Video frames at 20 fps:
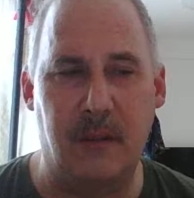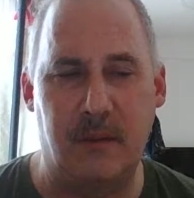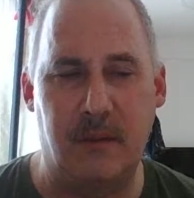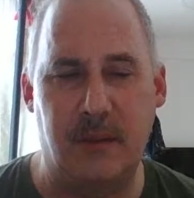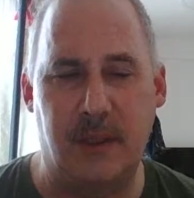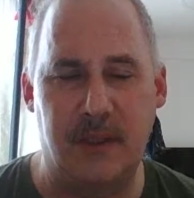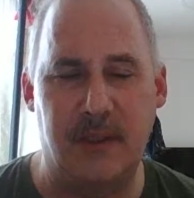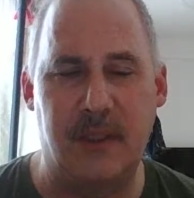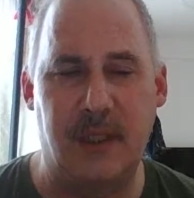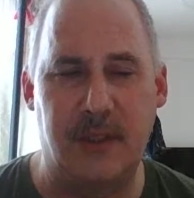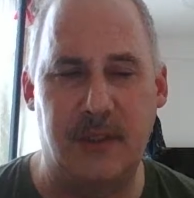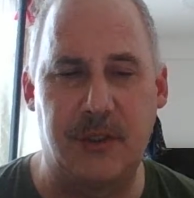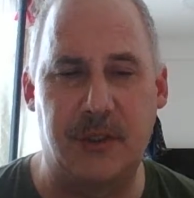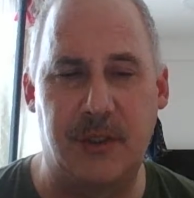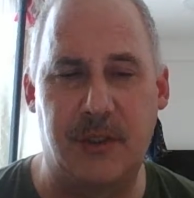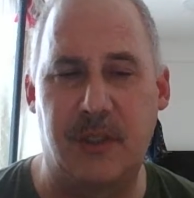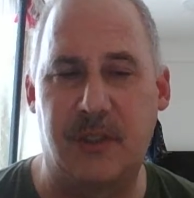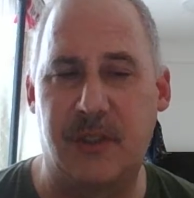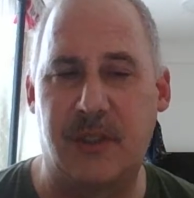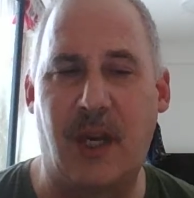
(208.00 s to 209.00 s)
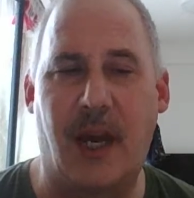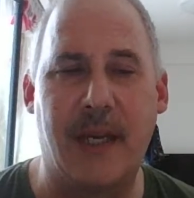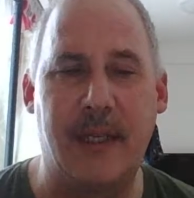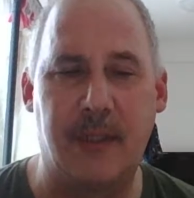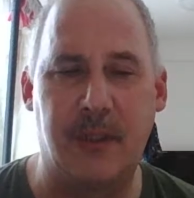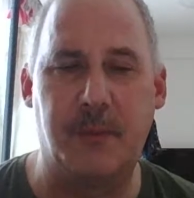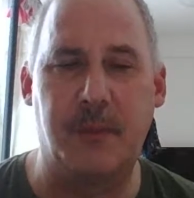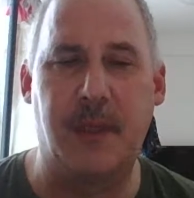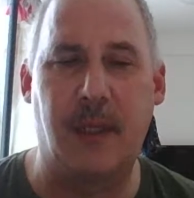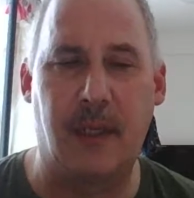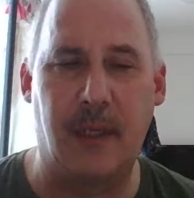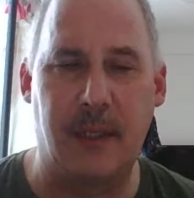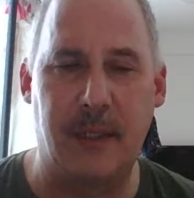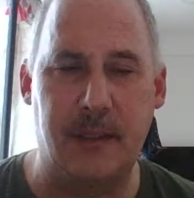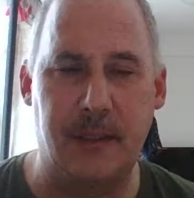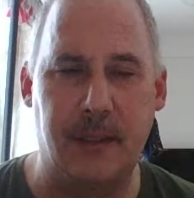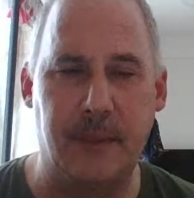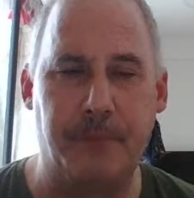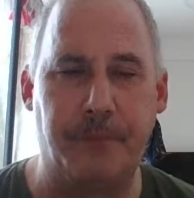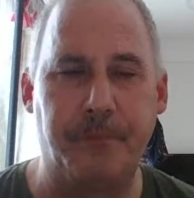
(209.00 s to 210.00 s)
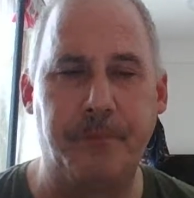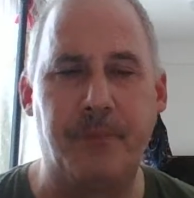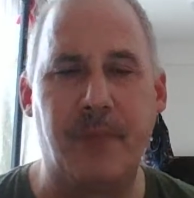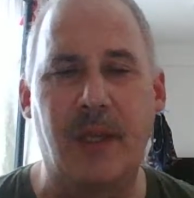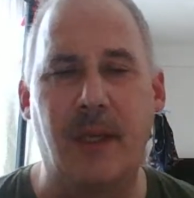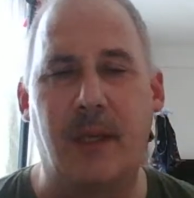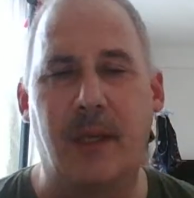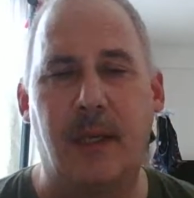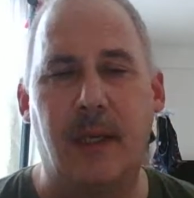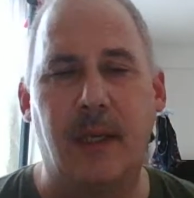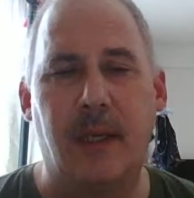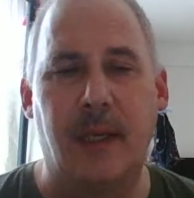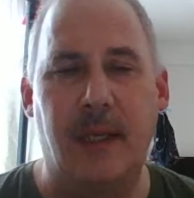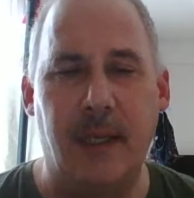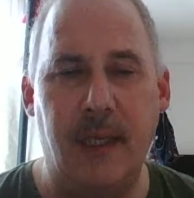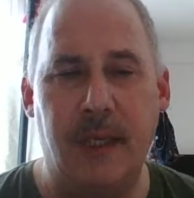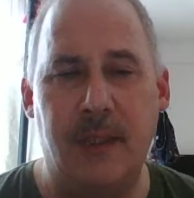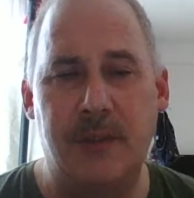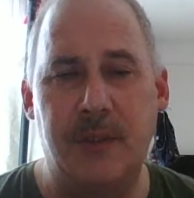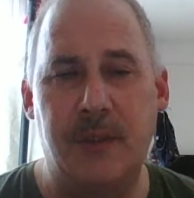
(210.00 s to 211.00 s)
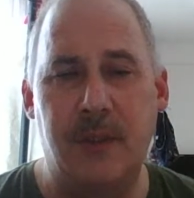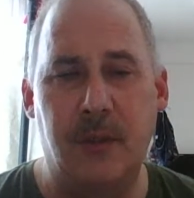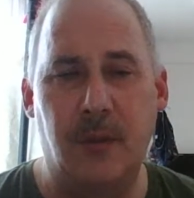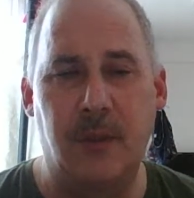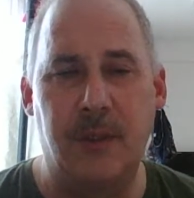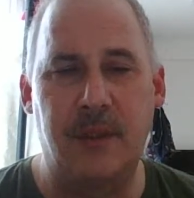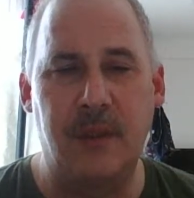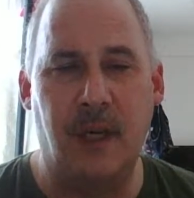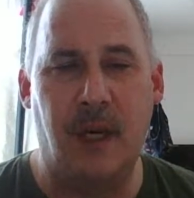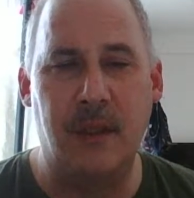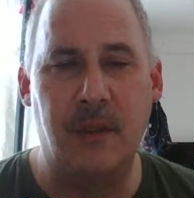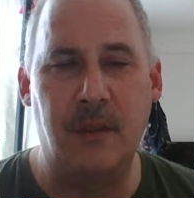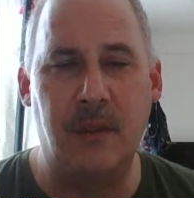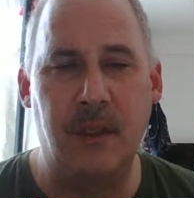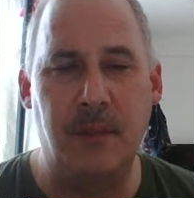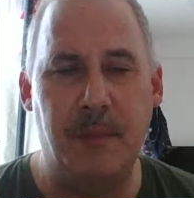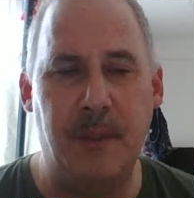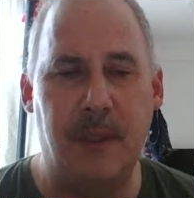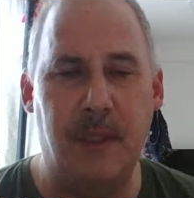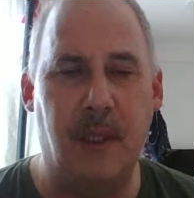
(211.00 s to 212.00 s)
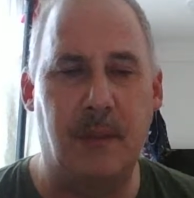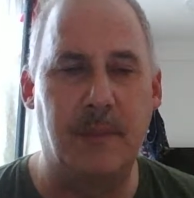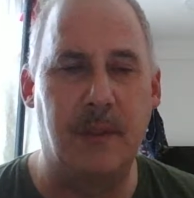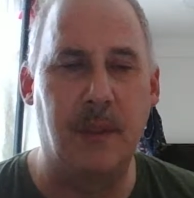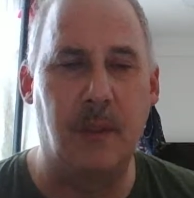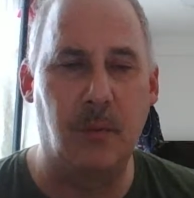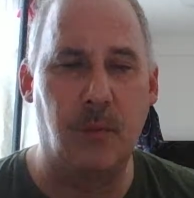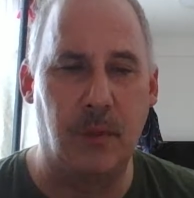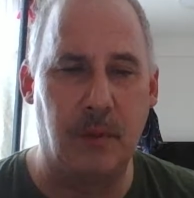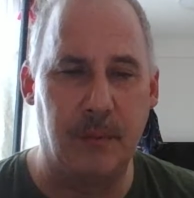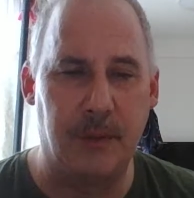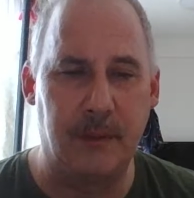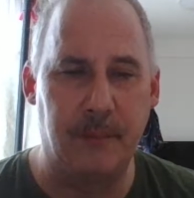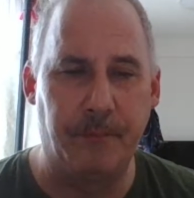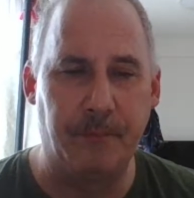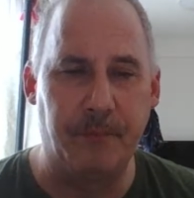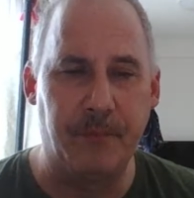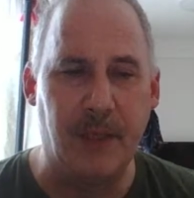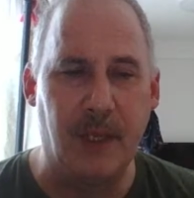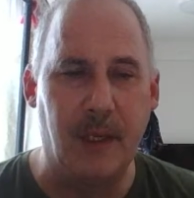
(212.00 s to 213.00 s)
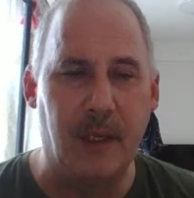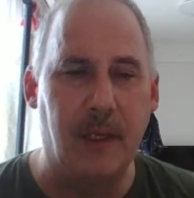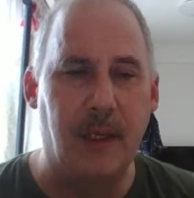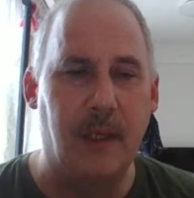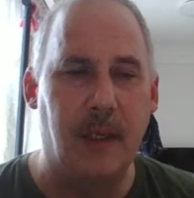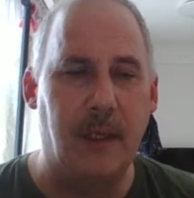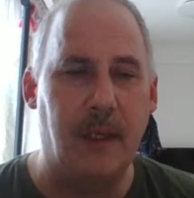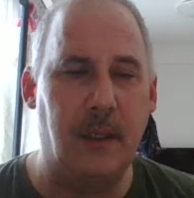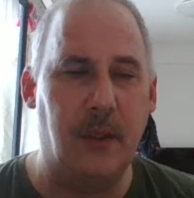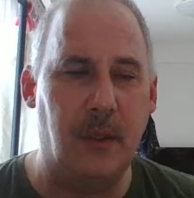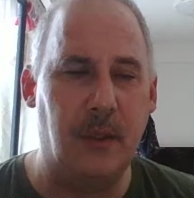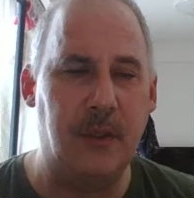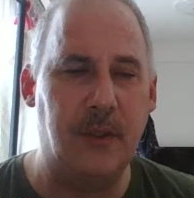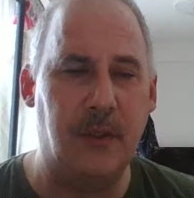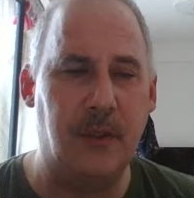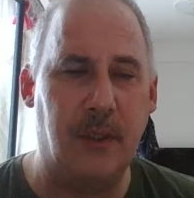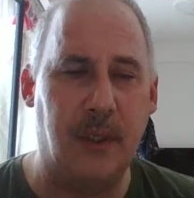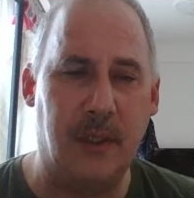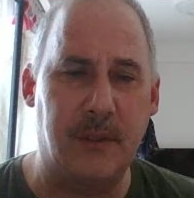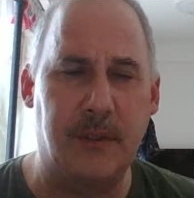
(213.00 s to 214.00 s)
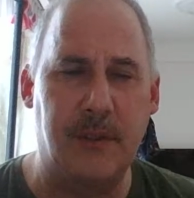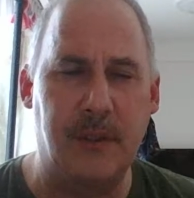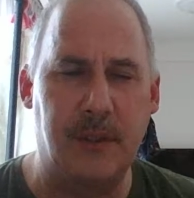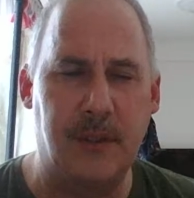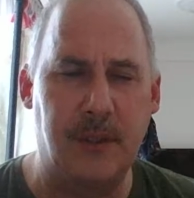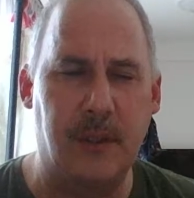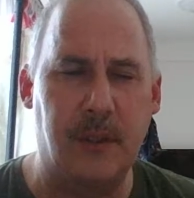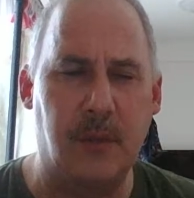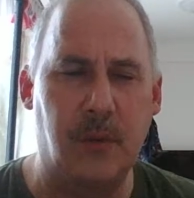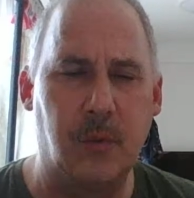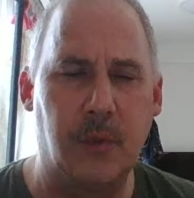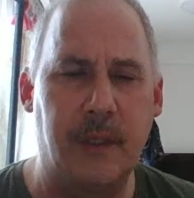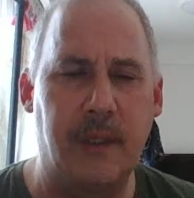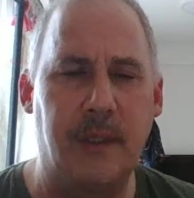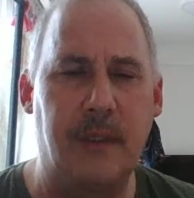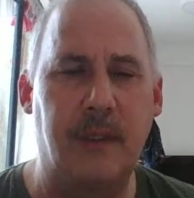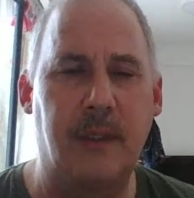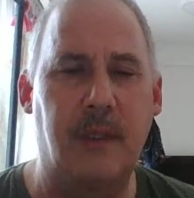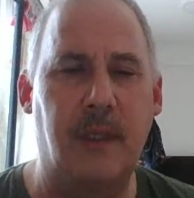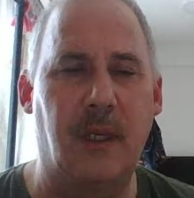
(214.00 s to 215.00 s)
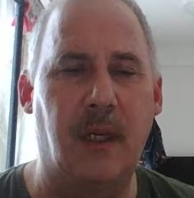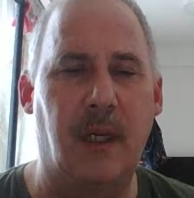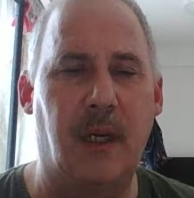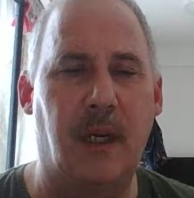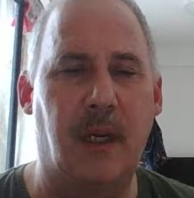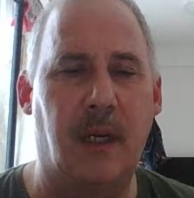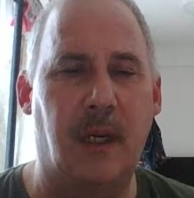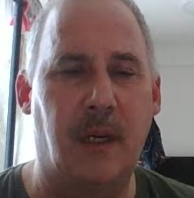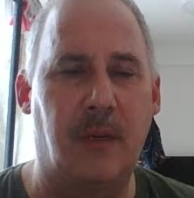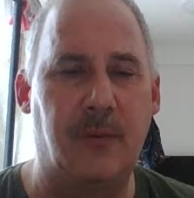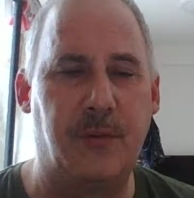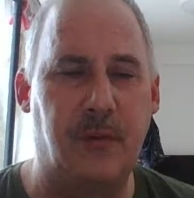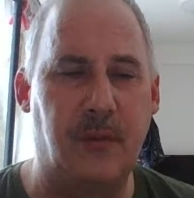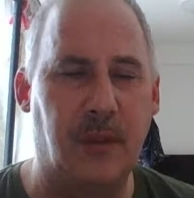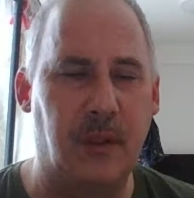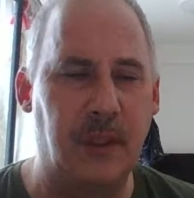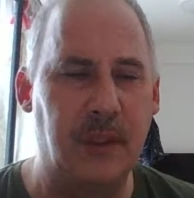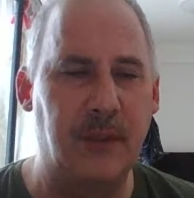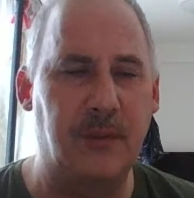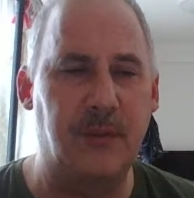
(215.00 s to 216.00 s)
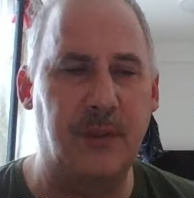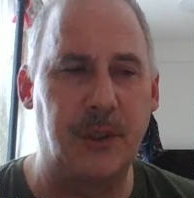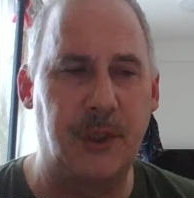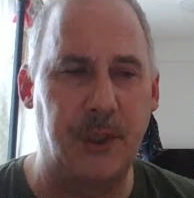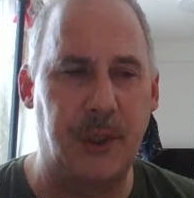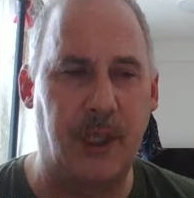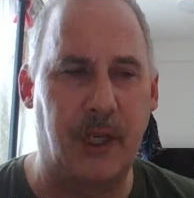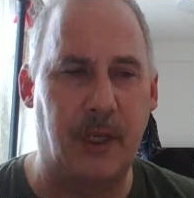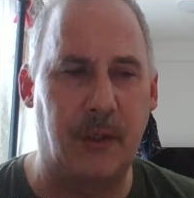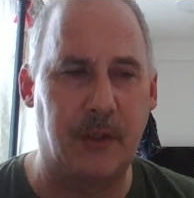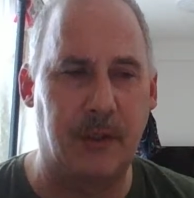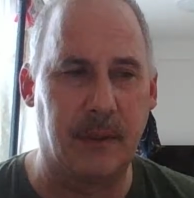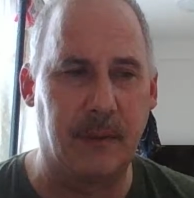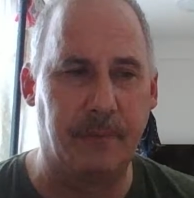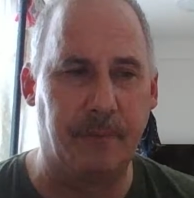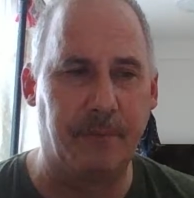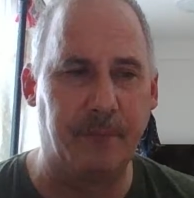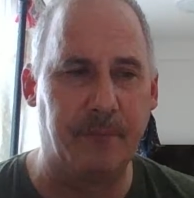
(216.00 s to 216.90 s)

let's say, just the science behind it. He has to deal with not only becoming a woman, he also has to deal with falling for Sharon.